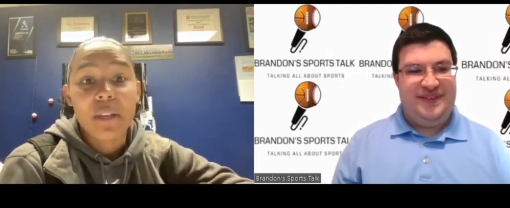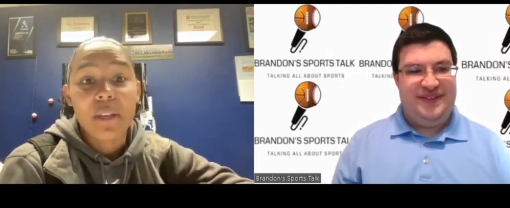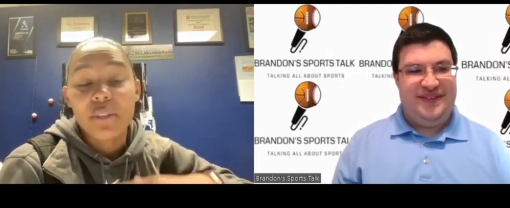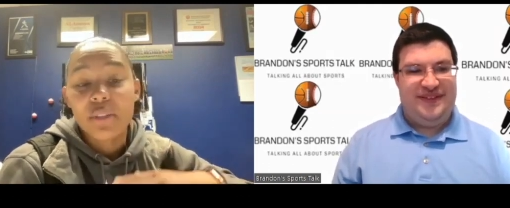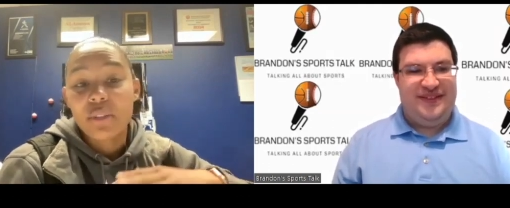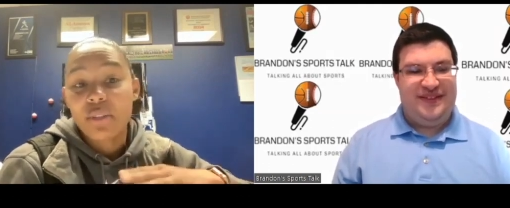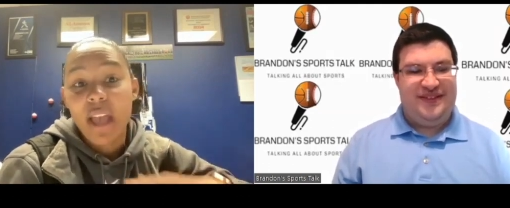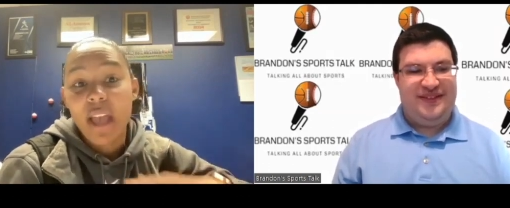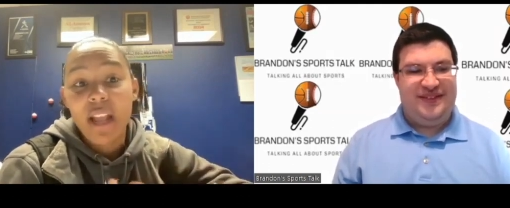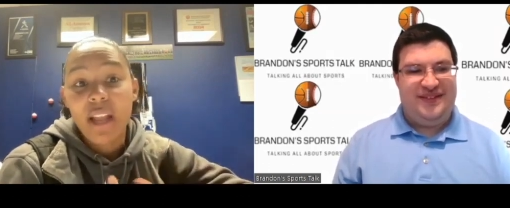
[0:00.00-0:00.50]

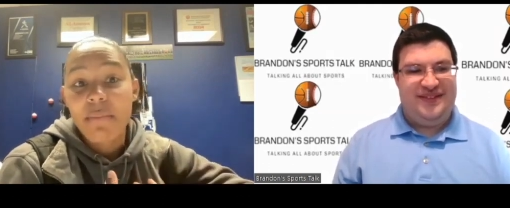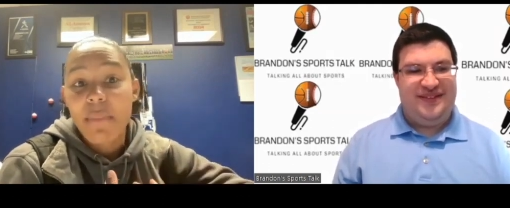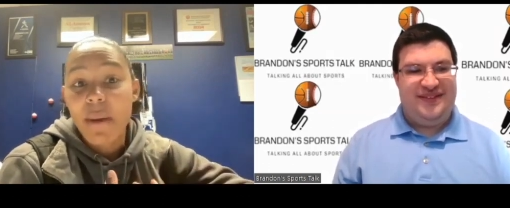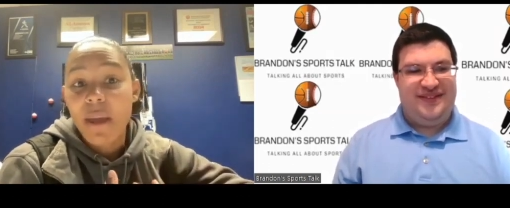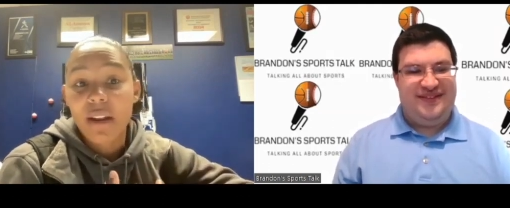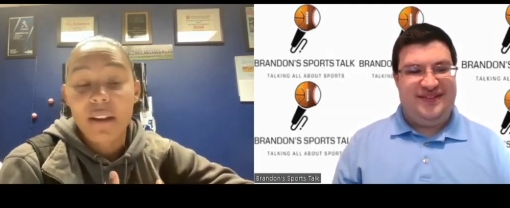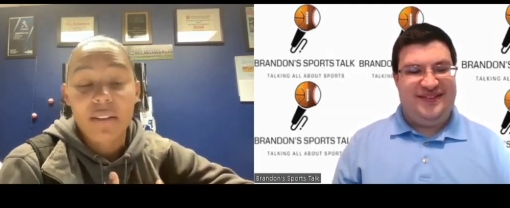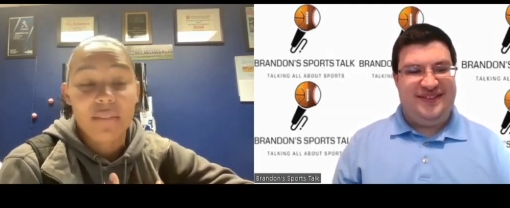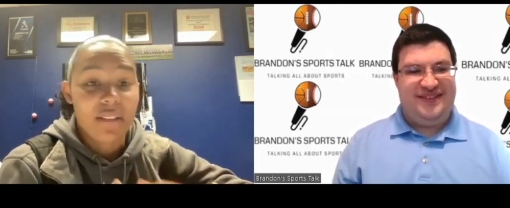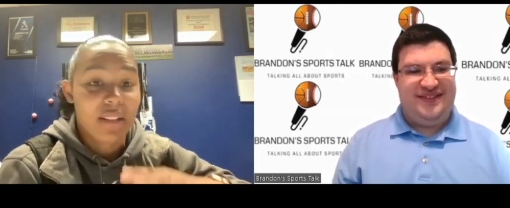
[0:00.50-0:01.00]
Speaker 1: So that
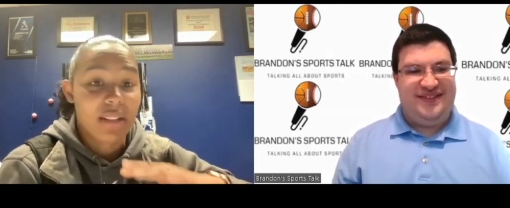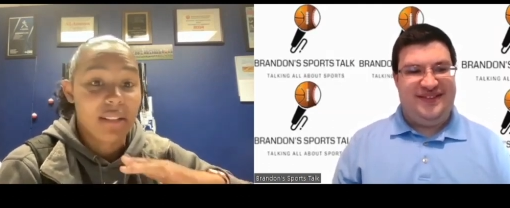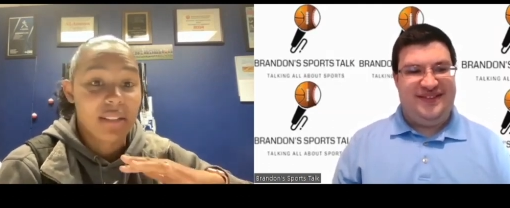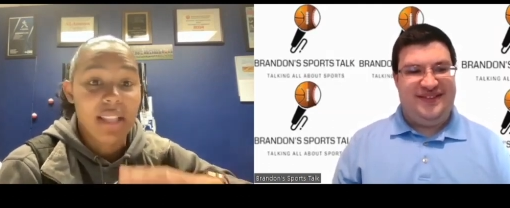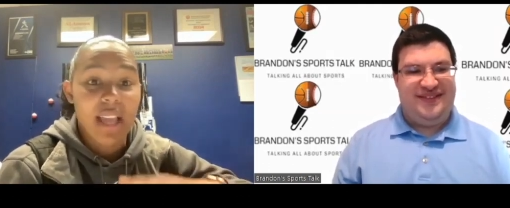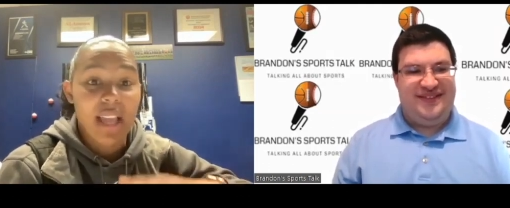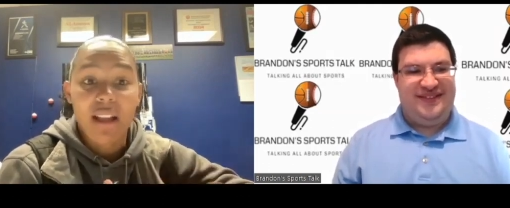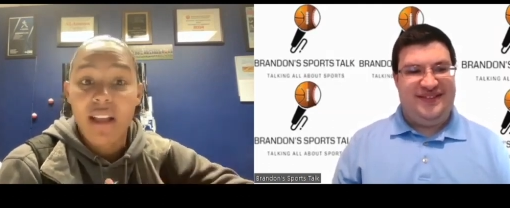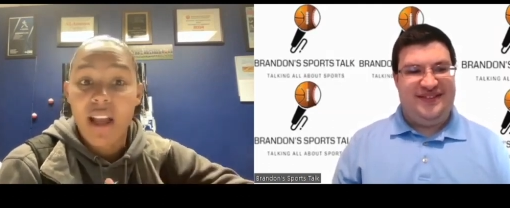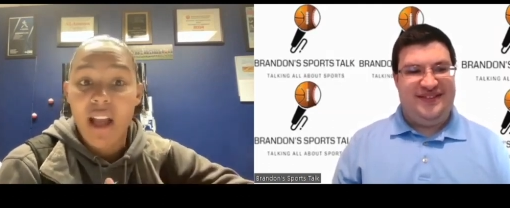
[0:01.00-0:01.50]
competitiveness,
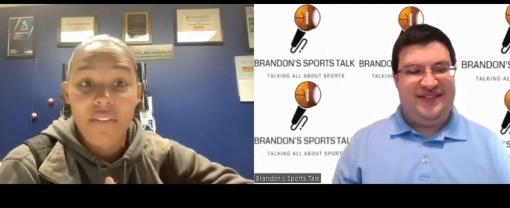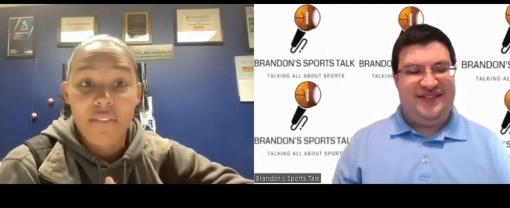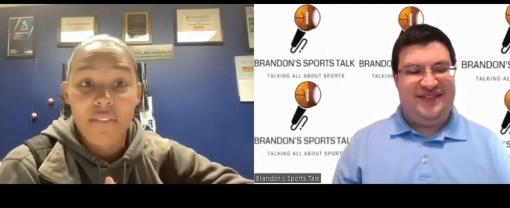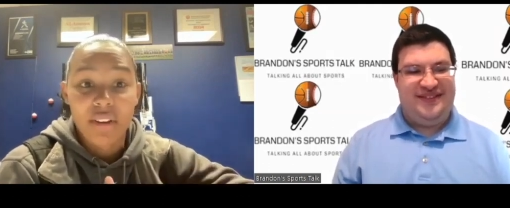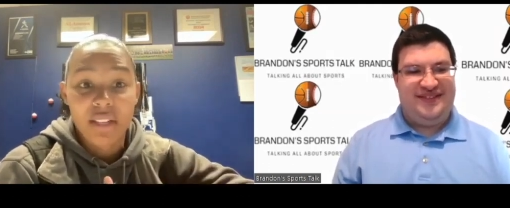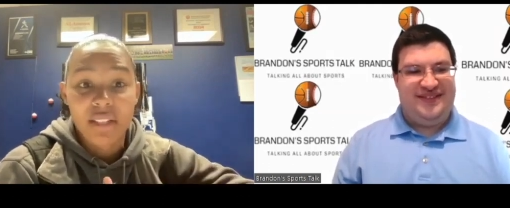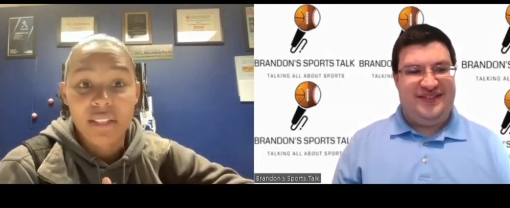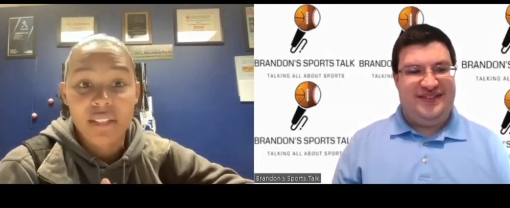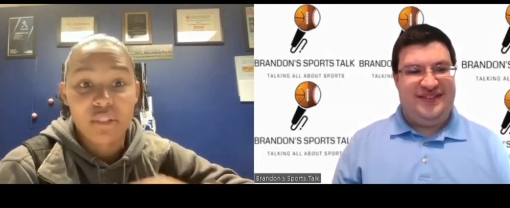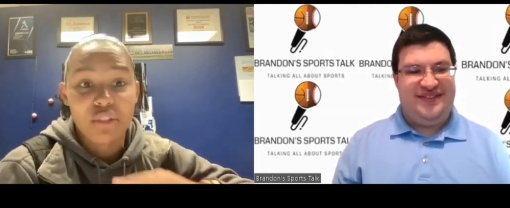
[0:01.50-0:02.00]
that
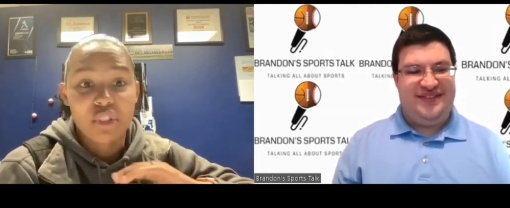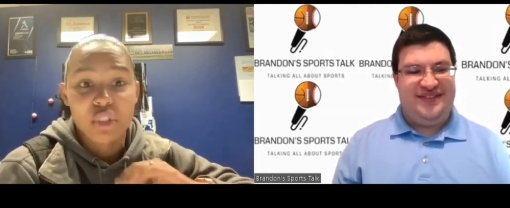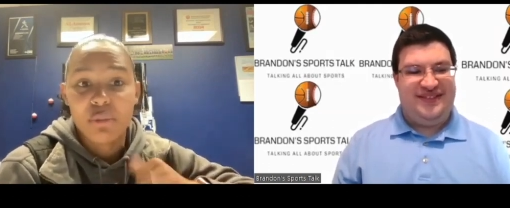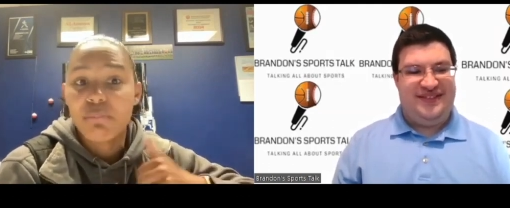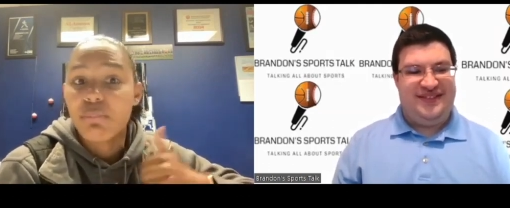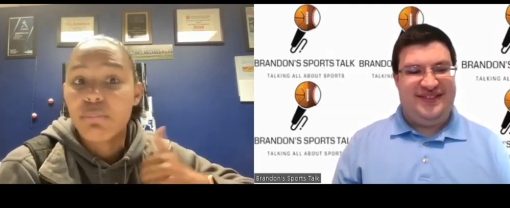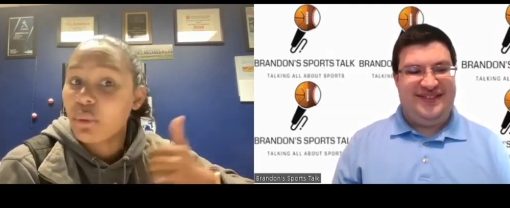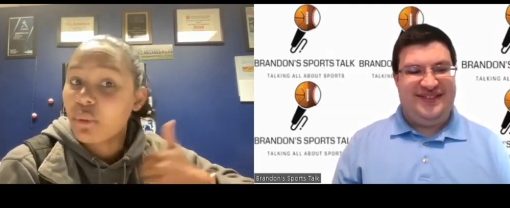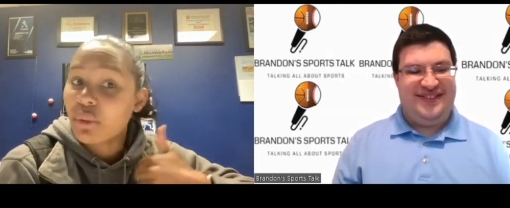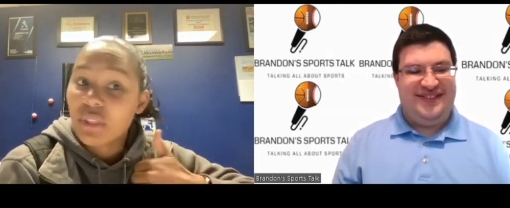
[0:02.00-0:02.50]
confidence just
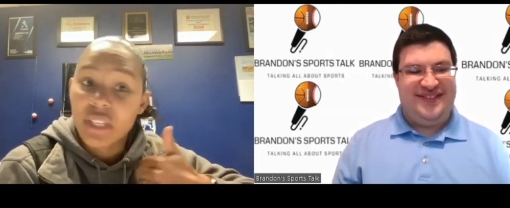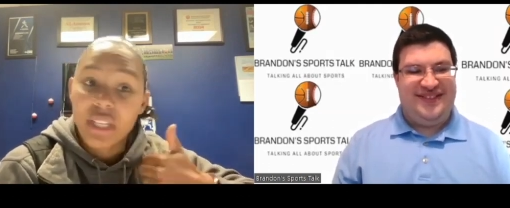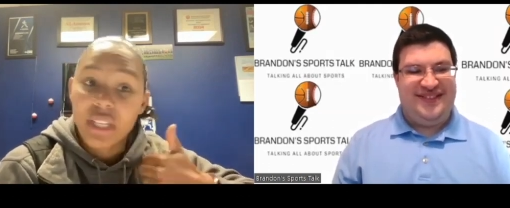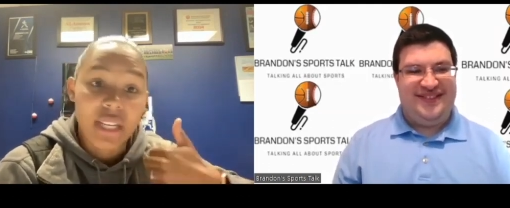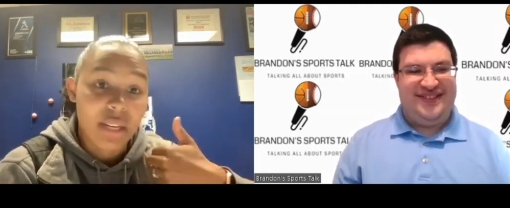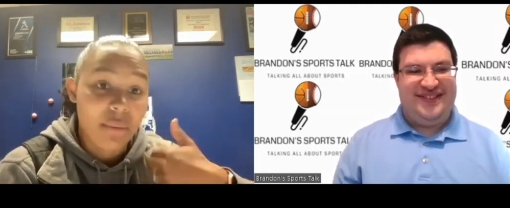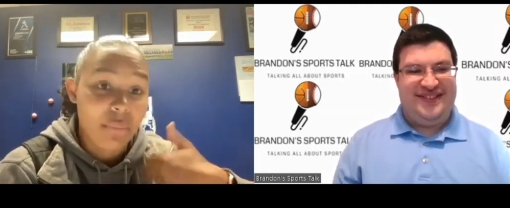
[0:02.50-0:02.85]
boosted,